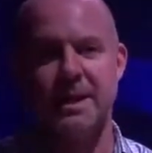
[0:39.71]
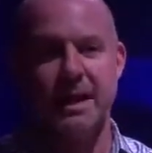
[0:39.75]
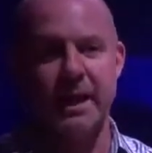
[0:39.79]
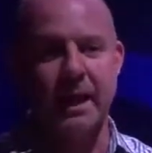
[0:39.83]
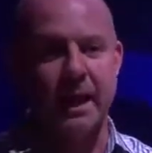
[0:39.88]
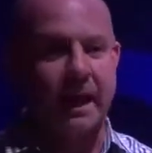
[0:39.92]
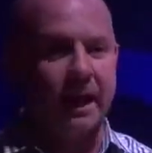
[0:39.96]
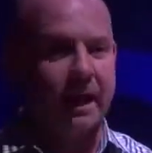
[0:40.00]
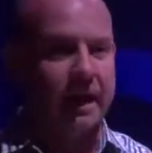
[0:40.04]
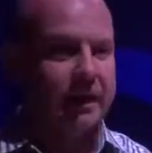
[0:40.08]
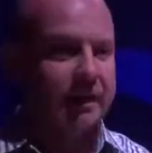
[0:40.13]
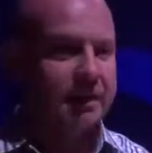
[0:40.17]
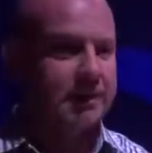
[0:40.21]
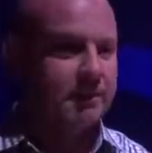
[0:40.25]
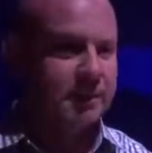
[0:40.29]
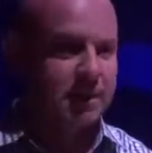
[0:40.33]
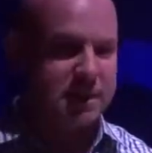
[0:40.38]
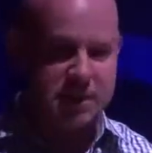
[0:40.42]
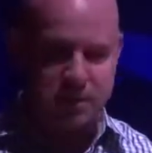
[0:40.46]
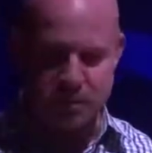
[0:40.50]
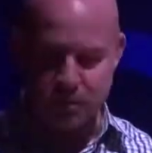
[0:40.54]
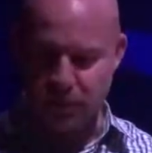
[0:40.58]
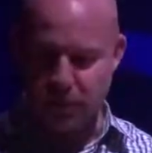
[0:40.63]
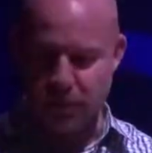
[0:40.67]
Uh, it could be
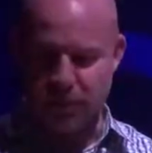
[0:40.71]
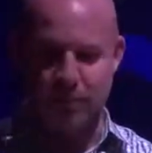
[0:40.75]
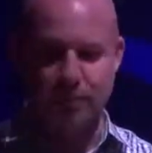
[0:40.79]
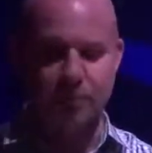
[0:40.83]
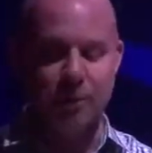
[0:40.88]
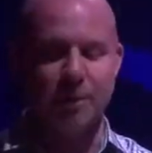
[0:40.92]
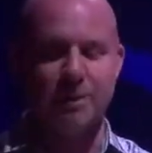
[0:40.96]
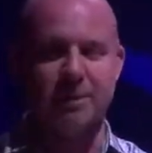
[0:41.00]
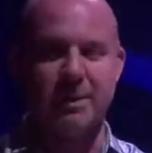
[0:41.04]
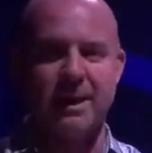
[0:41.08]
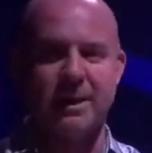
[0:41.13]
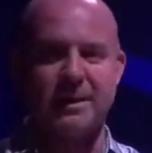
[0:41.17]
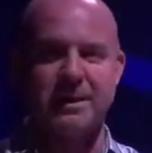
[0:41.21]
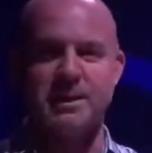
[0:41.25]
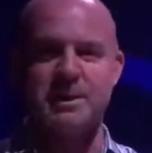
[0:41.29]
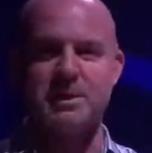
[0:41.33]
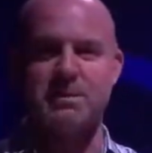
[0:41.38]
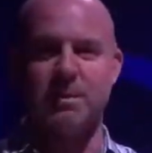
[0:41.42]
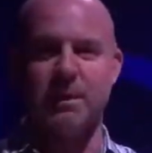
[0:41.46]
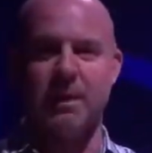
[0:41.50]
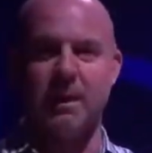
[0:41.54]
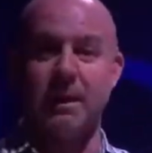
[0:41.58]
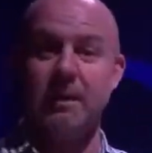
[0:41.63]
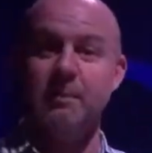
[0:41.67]
small format
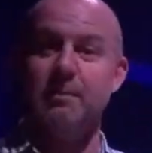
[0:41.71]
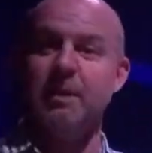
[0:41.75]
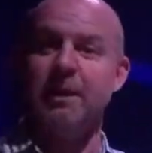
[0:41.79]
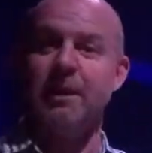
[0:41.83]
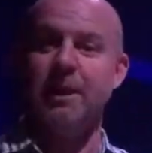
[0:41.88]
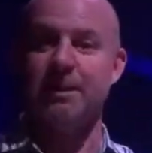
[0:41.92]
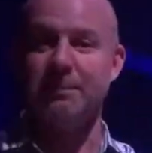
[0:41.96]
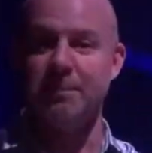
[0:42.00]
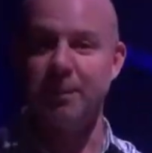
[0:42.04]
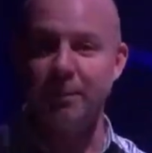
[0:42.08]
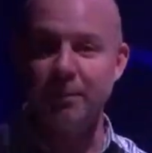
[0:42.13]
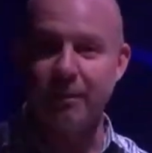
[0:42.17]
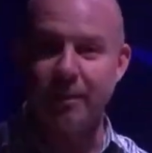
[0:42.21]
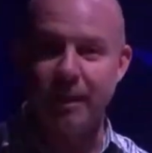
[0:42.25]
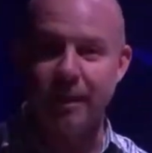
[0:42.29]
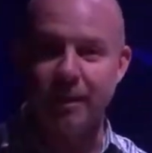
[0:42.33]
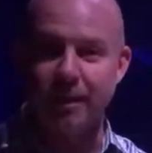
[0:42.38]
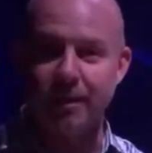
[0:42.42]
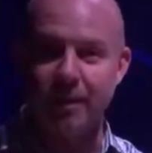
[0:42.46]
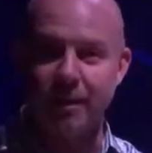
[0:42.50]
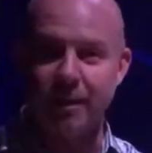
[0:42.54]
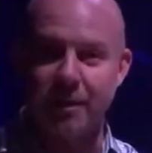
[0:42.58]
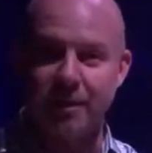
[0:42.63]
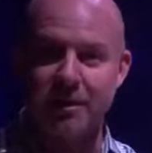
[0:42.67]
display. Behind me we've got
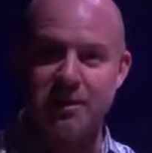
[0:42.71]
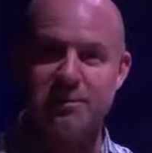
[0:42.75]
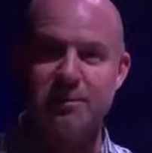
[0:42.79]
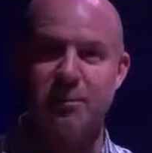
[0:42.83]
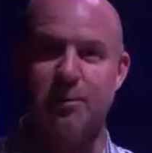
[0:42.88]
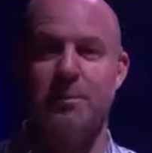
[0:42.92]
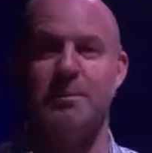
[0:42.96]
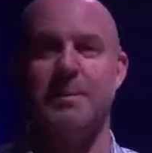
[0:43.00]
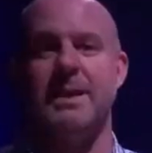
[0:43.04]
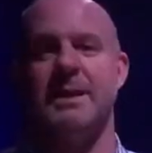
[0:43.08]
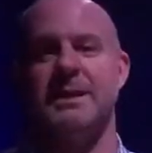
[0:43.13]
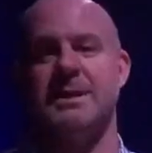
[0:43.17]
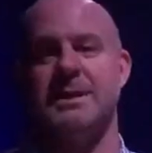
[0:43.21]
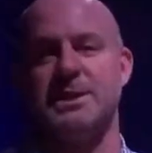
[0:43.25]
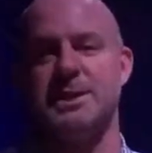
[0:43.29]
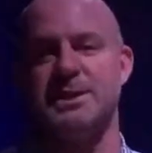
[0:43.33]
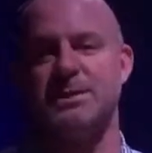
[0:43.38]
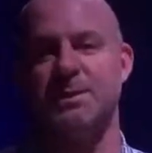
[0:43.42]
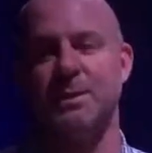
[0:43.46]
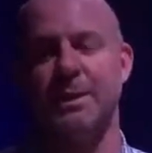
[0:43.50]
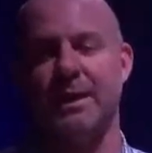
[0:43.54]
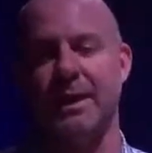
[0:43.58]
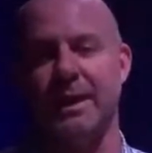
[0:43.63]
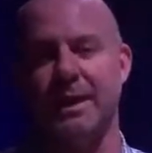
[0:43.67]
our large format
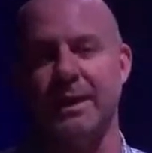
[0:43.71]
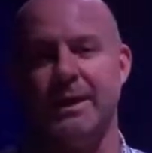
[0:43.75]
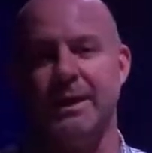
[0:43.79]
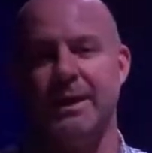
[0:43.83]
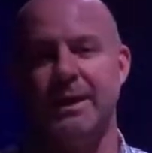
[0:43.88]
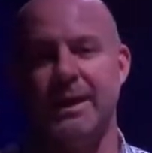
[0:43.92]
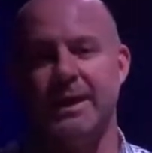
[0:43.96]
display.